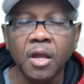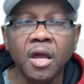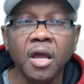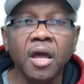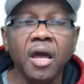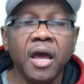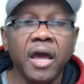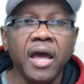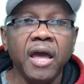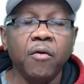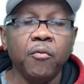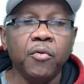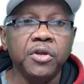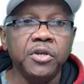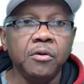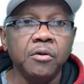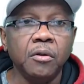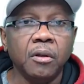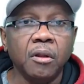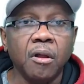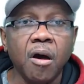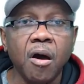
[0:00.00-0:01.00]
And when you
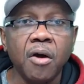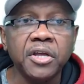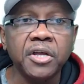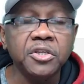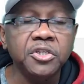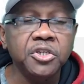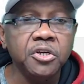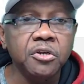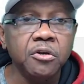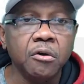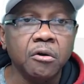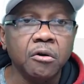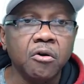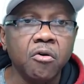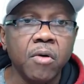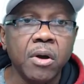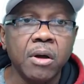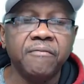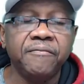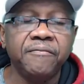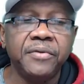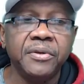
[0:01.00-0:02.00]
log into your
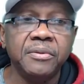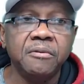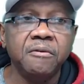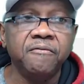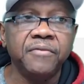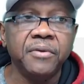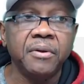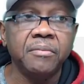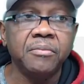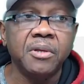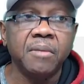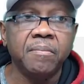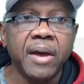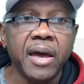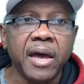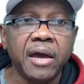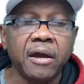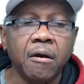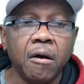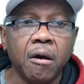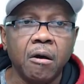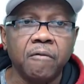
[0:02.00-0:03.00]
Co-op 5050 back
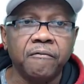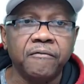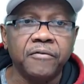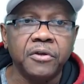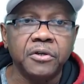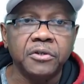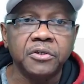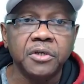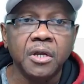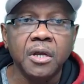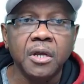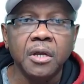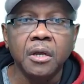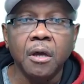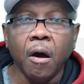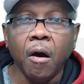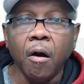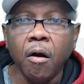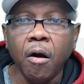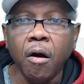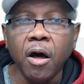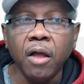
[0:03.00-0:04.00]
office,
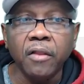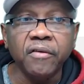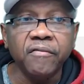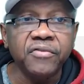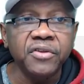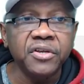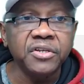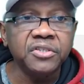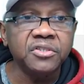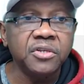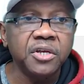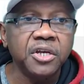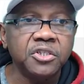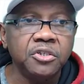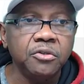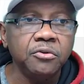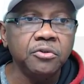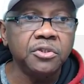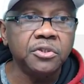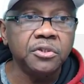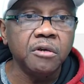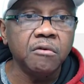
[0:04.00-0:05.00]
all of this that you
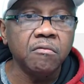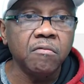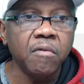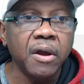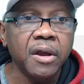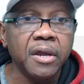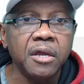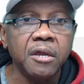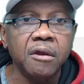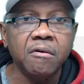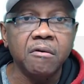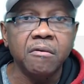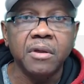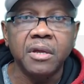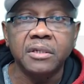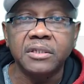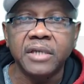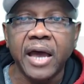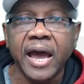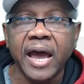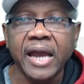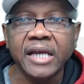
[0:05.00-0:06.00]
see right here is
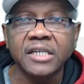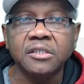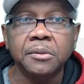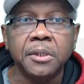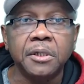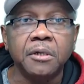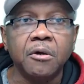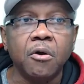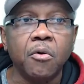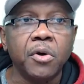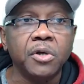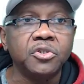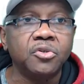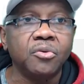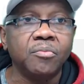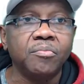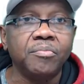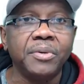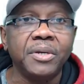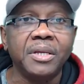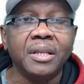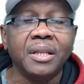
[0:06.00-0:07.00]
actually going to
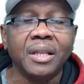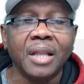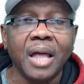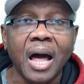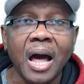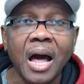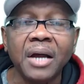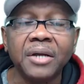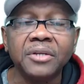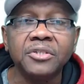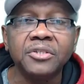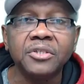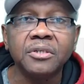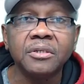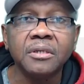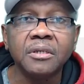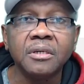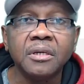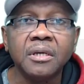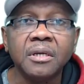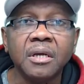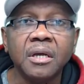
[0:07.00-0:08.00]
be locked.
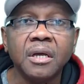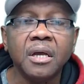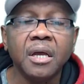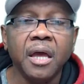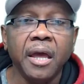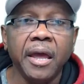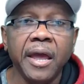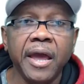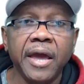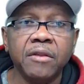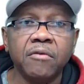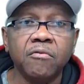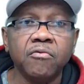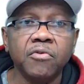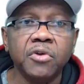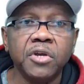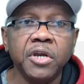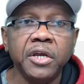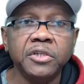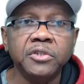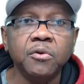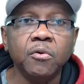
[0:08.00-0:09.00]
And the
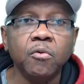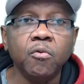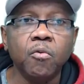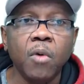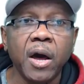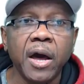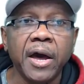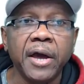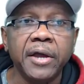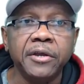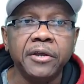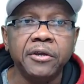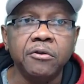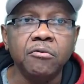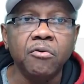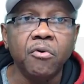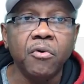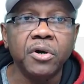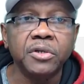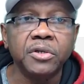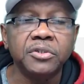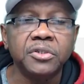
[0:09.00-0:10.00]
reason why you're
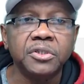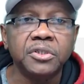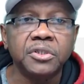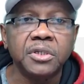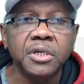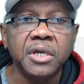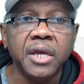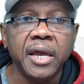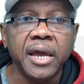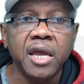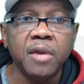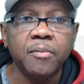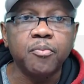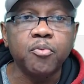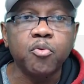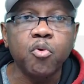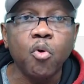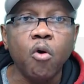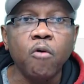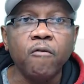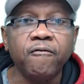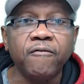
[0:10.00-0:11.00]
going to see a
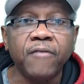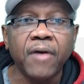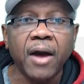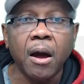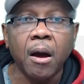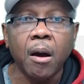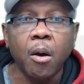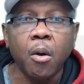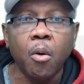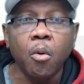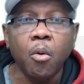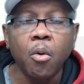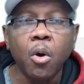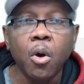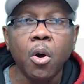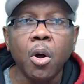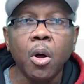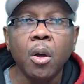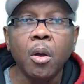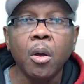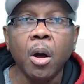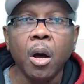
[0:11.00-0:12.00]
profile
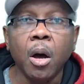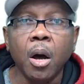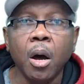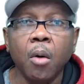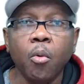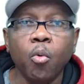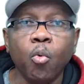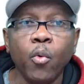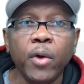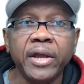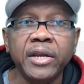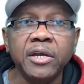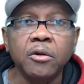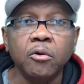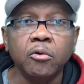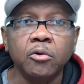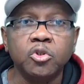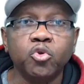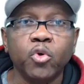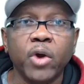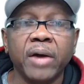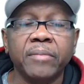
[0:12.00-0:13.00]
uh, window
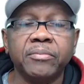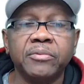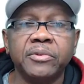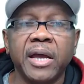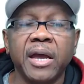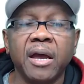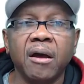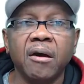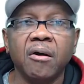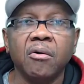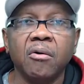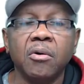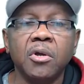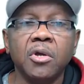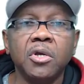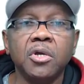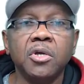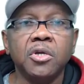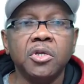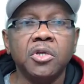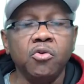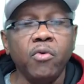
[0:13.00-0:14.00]
drop down,
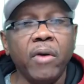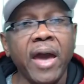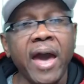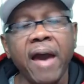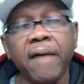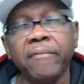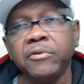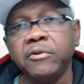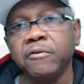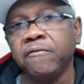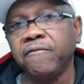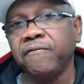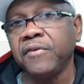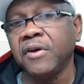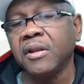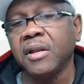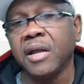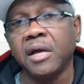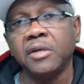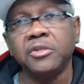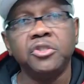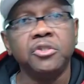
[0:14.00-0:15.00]
you have to fill
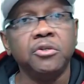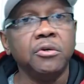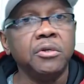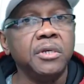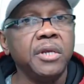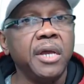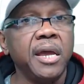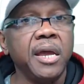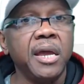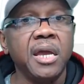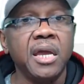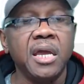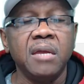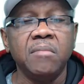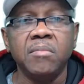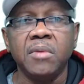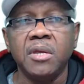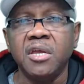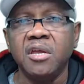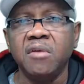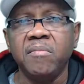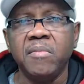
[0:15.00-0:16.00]
out your name,
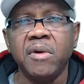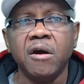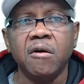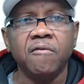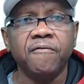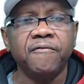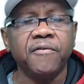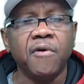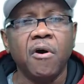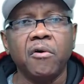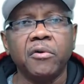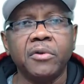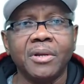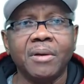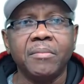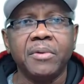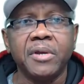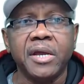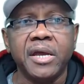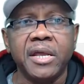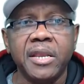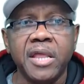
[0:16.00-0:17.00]
email, phone number
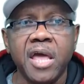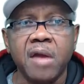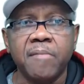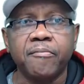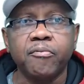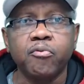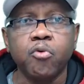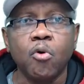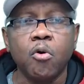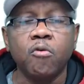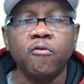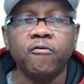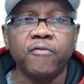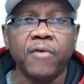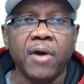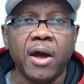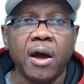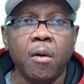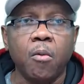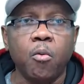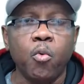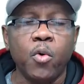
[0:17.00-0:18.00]
in that
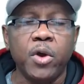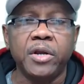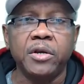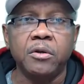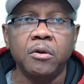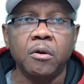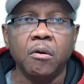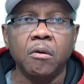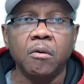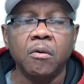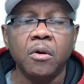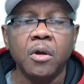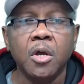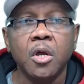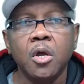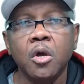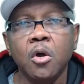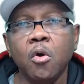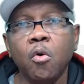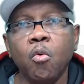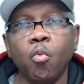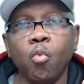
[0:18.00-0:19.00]
profile window.
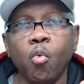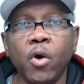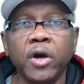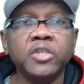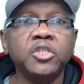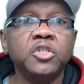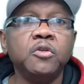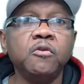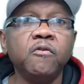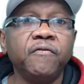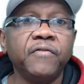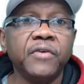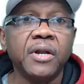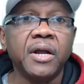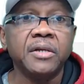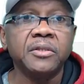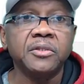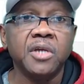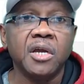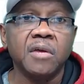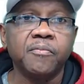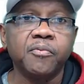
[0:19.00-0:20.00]
Once you fill out
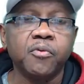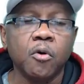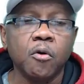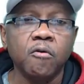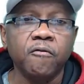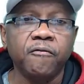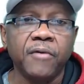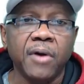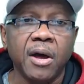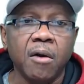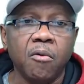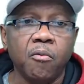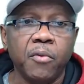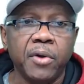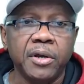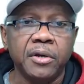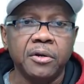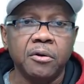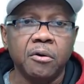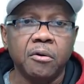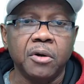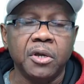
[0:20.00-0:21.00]
that profile
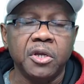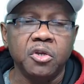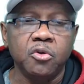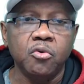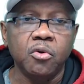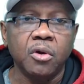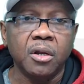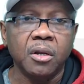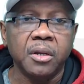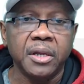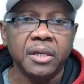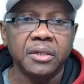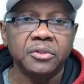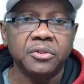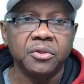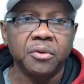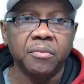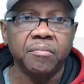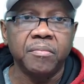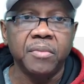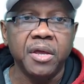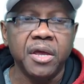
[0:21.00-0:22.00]
window and you click
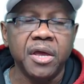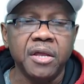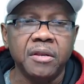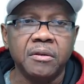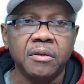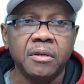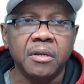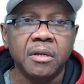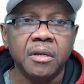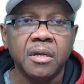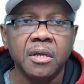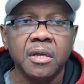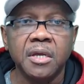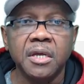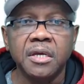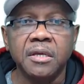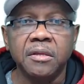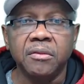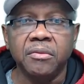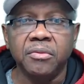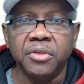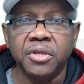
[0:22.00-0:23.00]
submit,
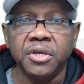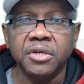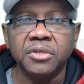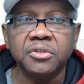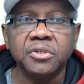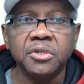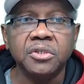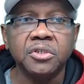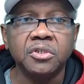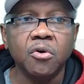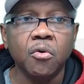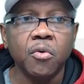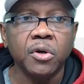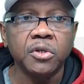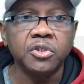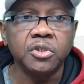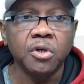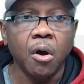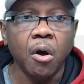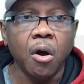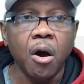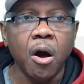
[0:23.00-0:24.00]
this is going to,
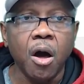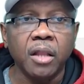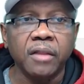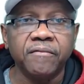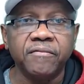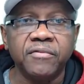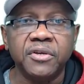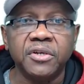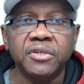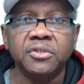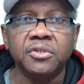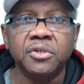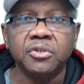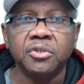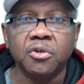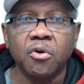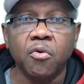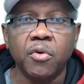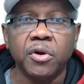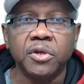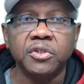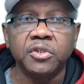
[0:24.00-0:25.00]
all of this is
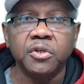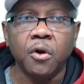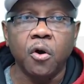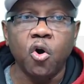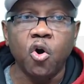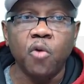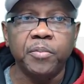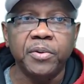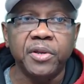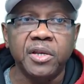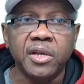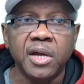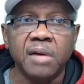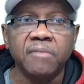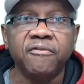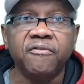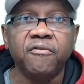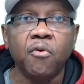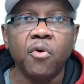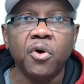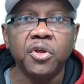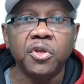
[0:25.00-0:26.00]
going to open up
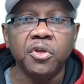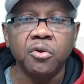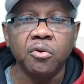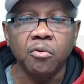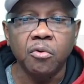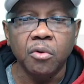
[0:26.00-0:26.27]
for you.